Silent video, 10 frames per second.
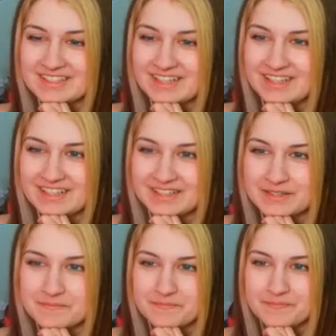
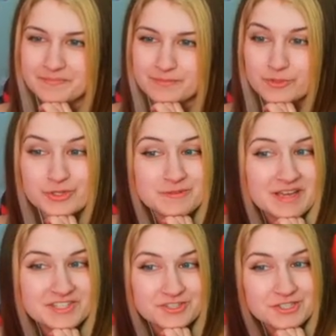Um, Majora's
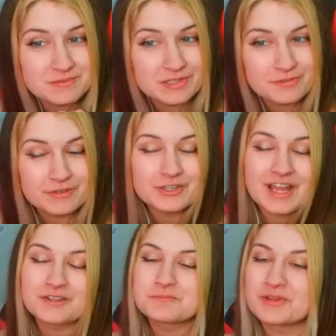Mask used to be your favorite,
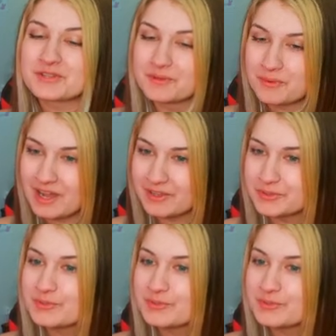now it's Breath of the Wild.